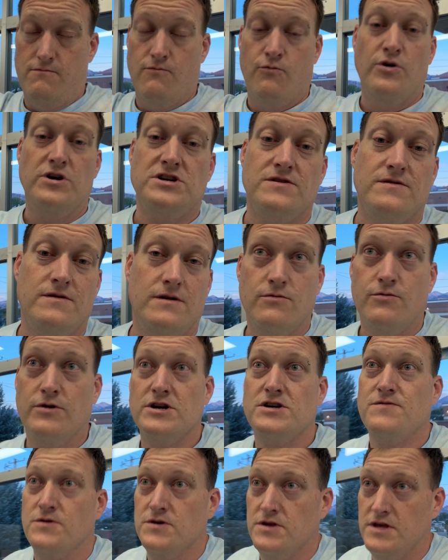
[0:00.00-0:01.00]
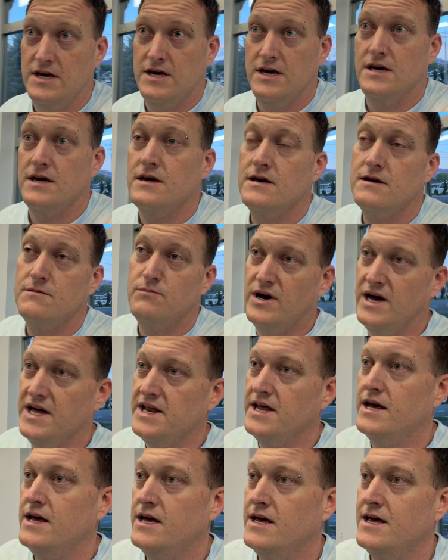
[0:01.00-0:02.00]
Wishful thinking, but
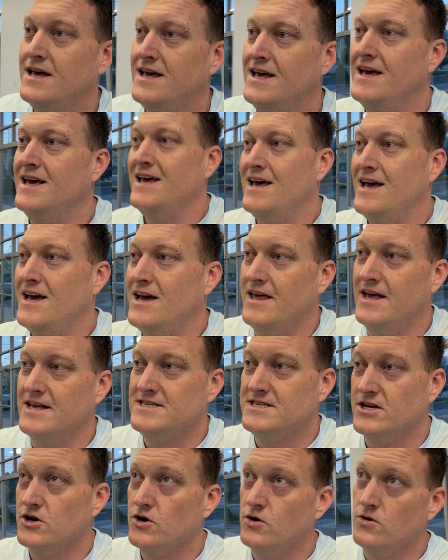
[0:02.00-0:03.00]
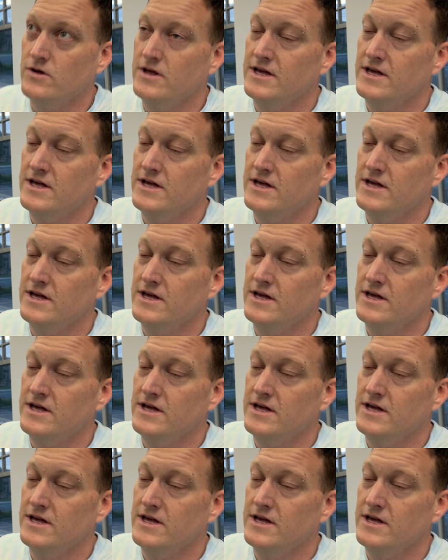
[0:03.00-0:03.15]
it's the goal.